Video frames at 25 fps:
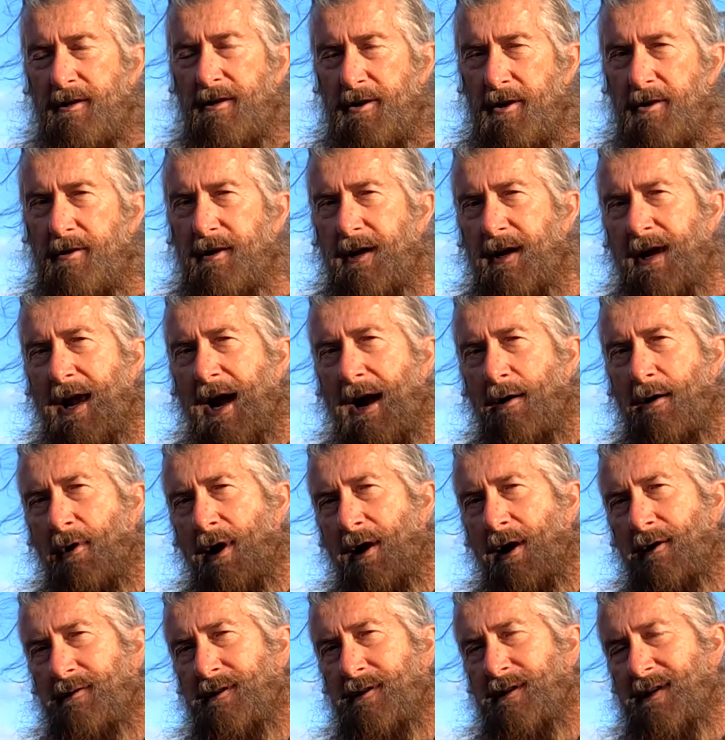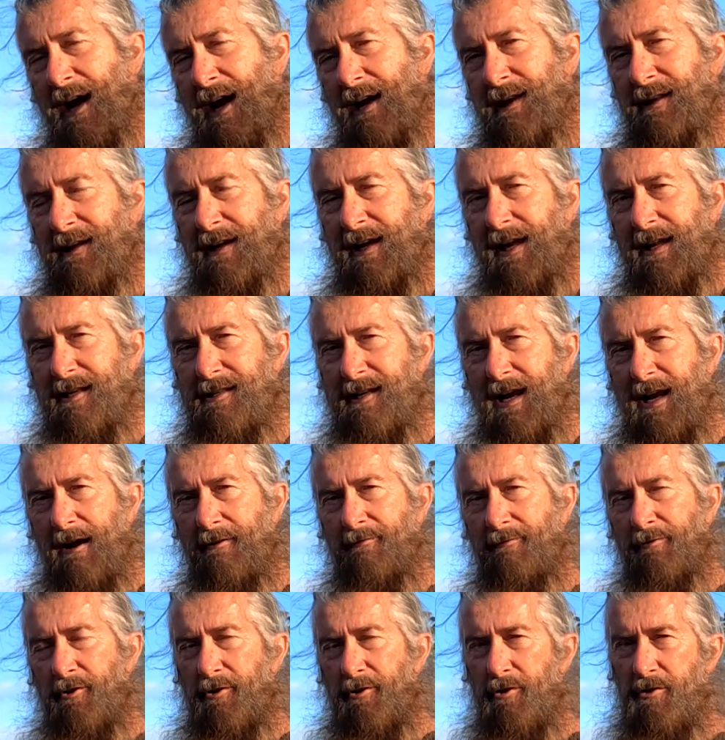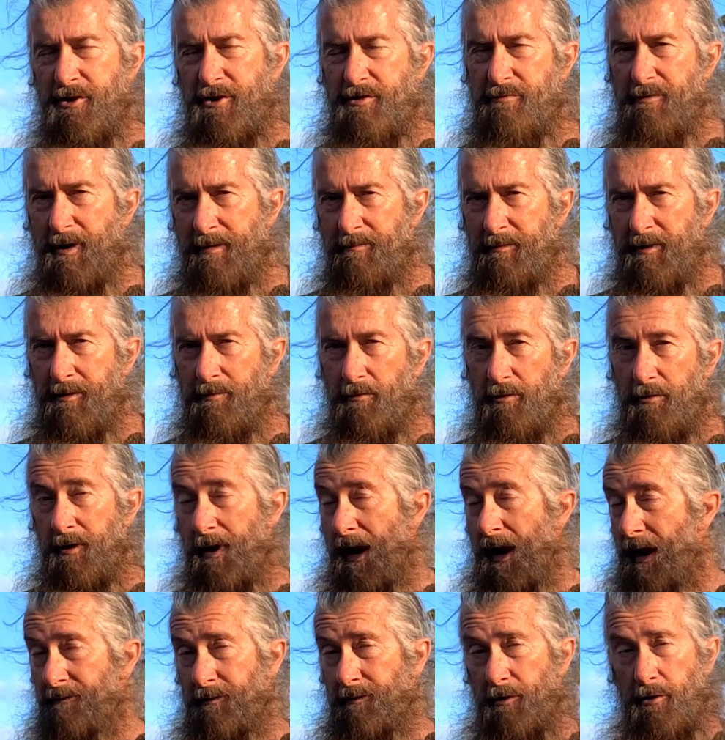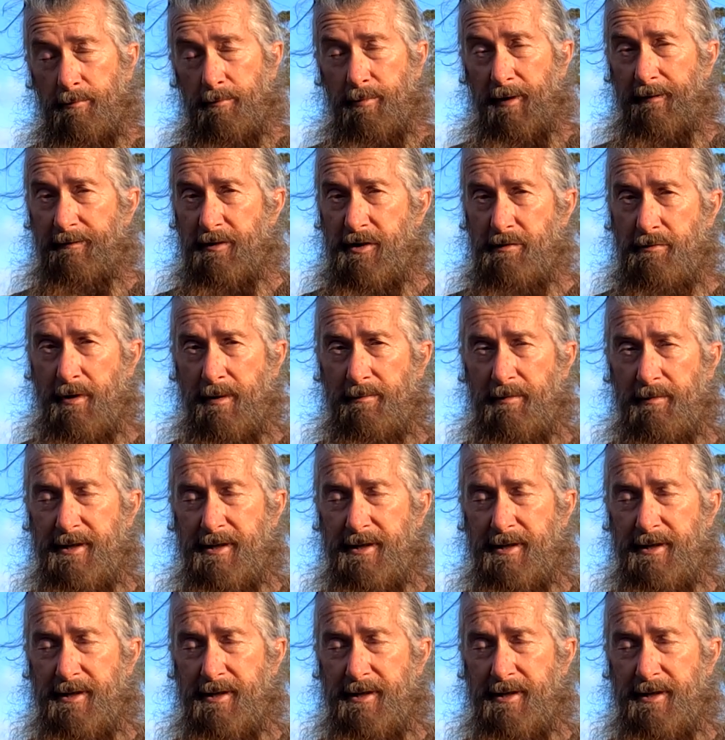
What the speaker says: you could go out, take your kids out for a little swim, or you have a little bit of a swim